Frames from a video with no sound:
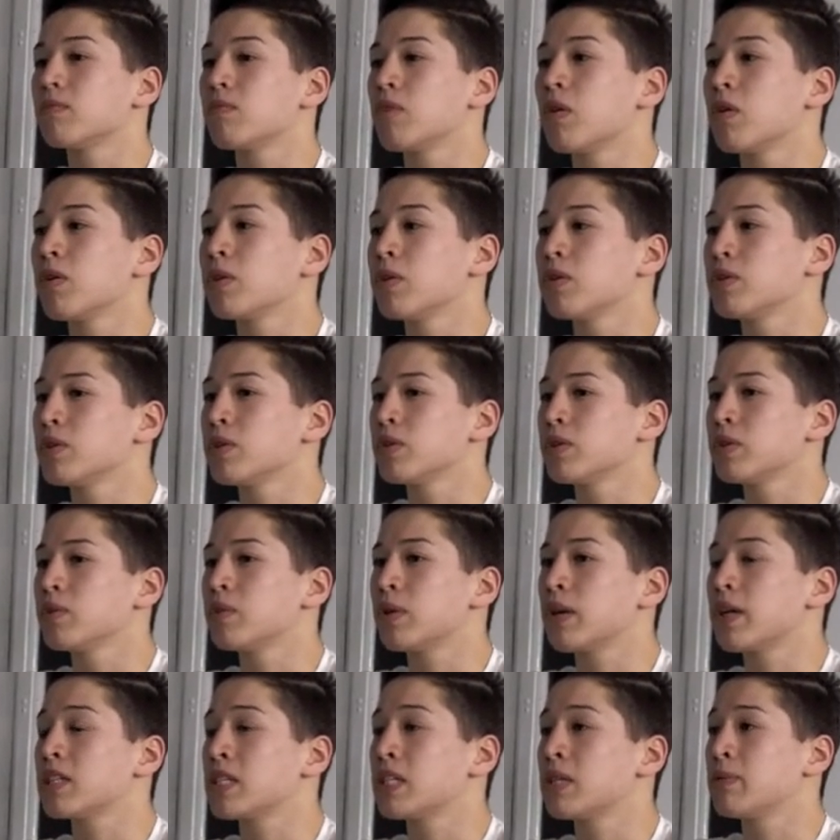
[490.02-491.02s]
Well, usually
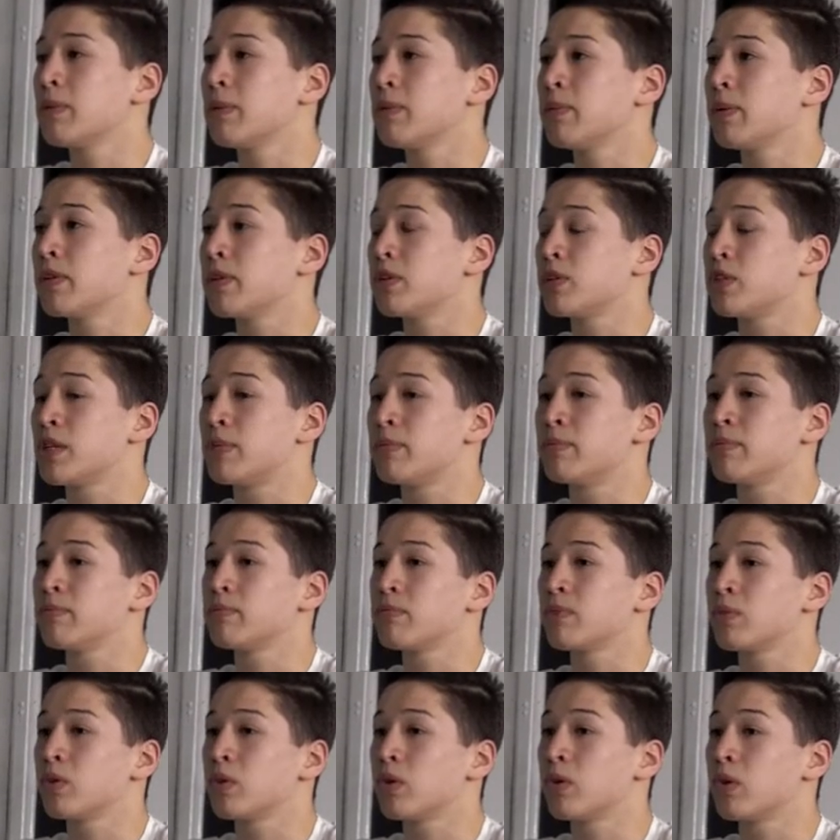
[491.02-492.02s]
when I see people at the gym
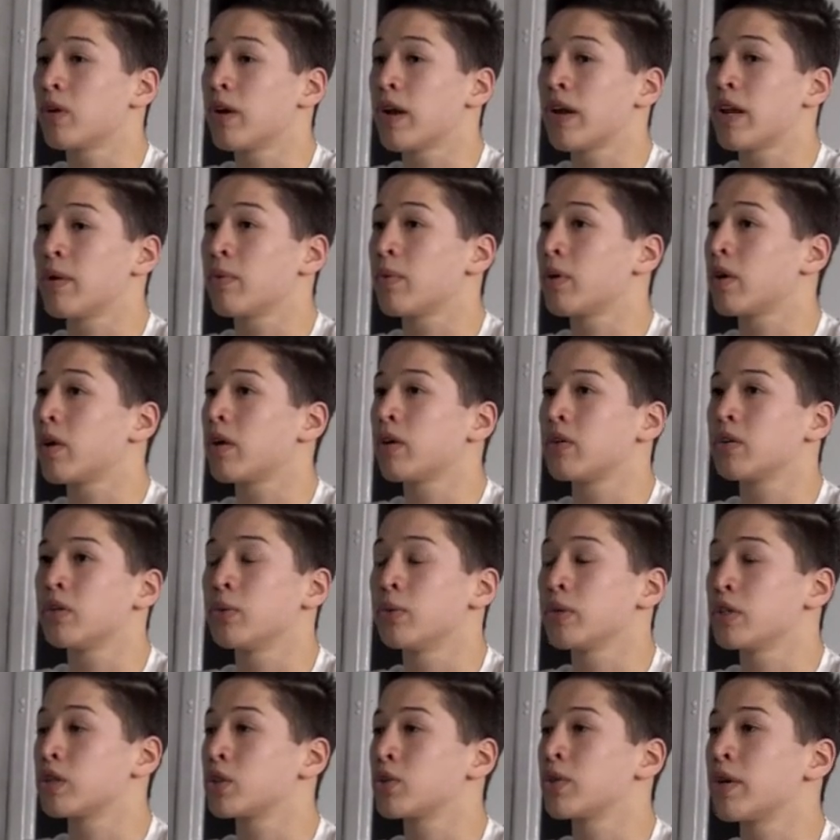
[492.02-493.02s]
or anywhere
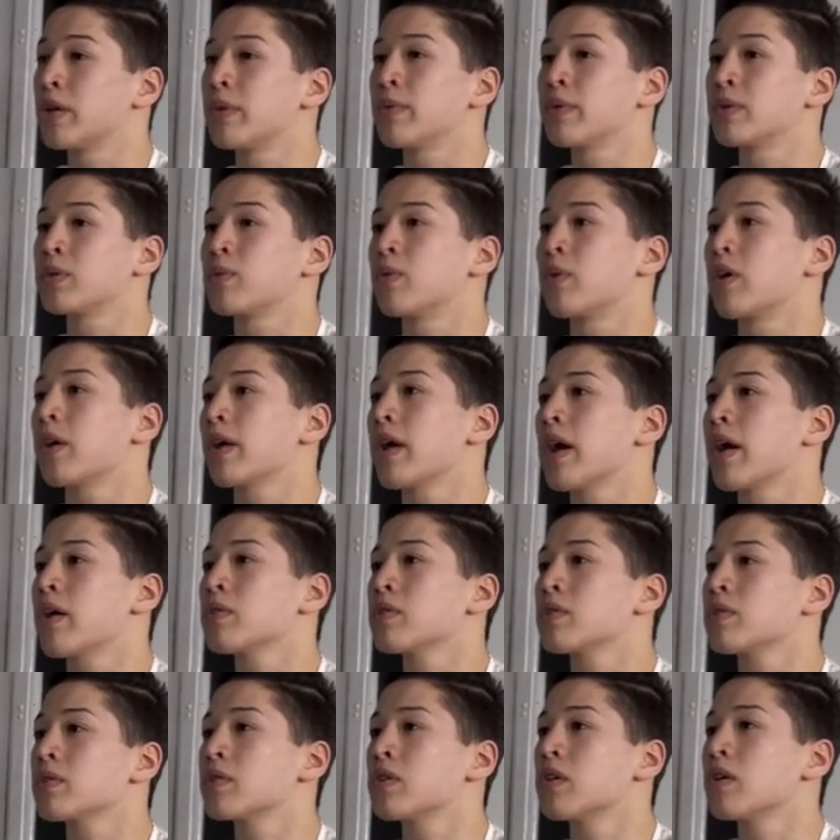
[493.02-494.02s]
doing strenuous
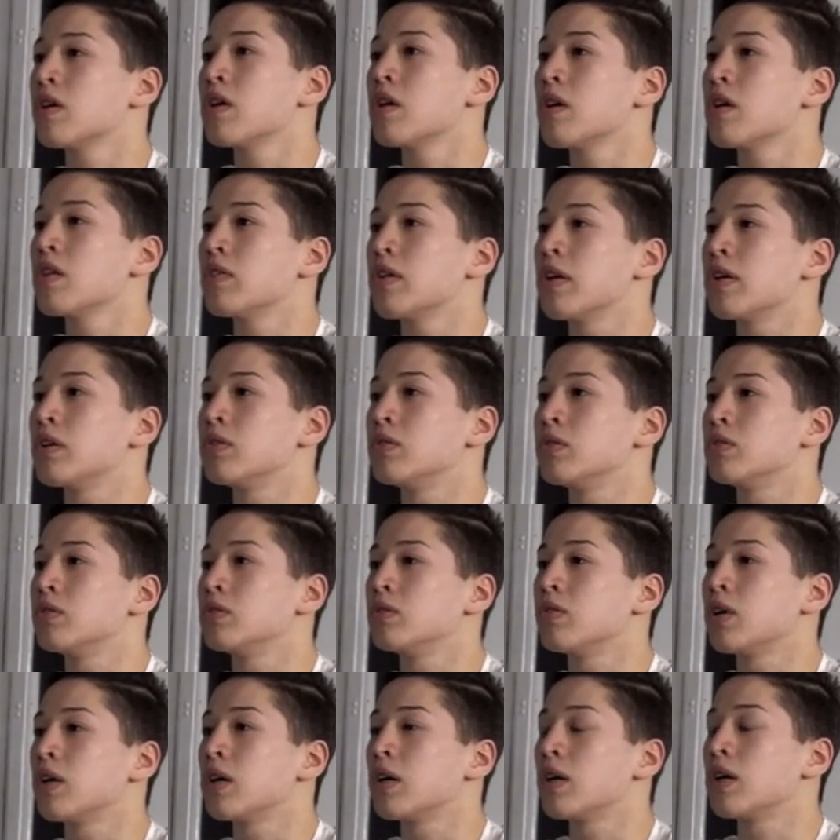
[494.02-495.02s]
workouts, they
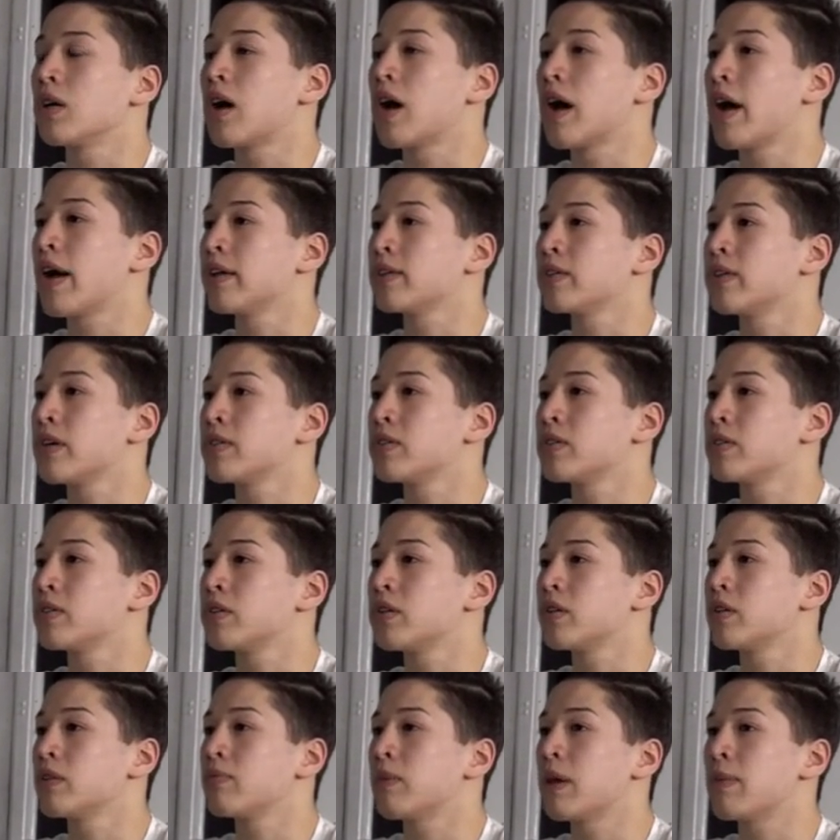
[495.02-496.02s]
do high
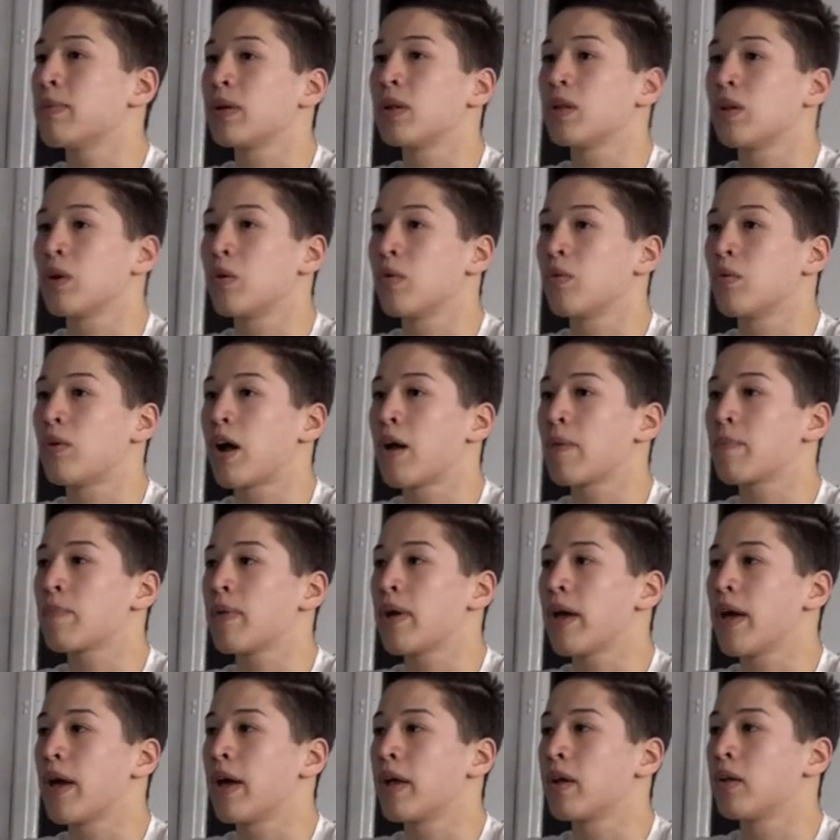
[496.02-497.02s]
intensity, maybe low
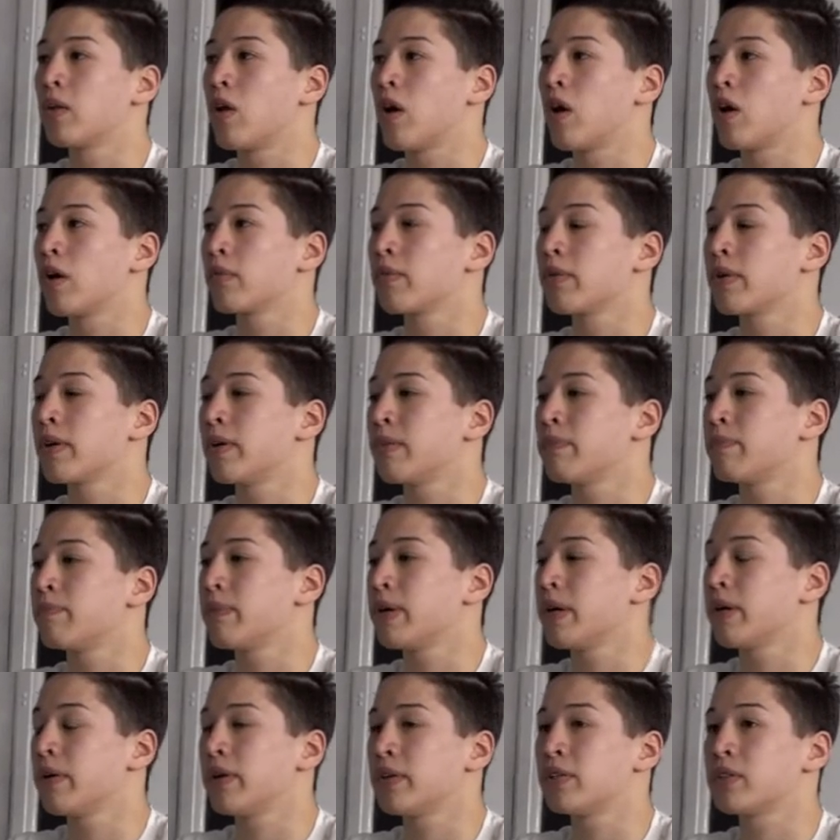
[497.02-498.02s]
rep, and long
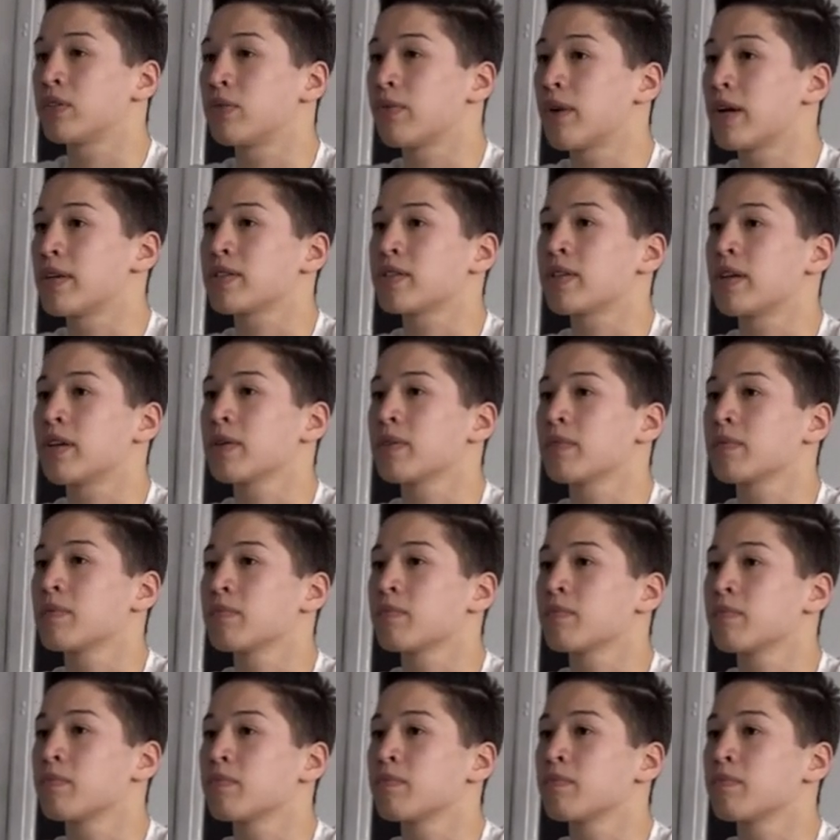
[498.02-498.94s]
periods of resting.